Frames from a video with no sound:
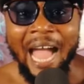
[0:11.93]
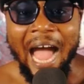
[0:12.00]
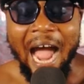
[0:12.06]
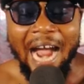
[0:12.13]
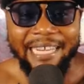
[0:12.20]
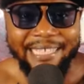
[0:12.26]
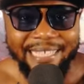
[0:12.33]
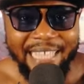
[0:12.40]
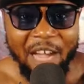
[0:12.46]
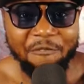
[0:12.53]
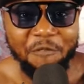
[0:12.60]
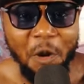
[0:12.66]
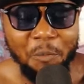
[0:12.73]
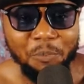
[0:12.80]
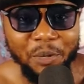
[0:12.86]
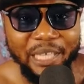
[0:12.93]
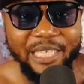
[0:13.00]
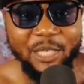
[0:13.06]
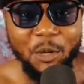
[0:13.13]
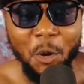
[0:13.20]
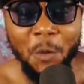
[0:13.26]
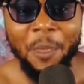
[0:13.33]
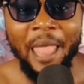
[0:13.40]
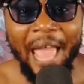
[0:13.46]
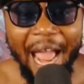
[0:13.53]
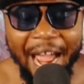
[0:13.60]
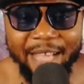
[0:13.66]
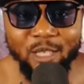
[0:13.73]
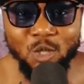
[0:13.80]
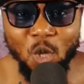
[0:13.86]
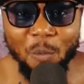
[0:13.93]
at Stamford Bridge no Enzo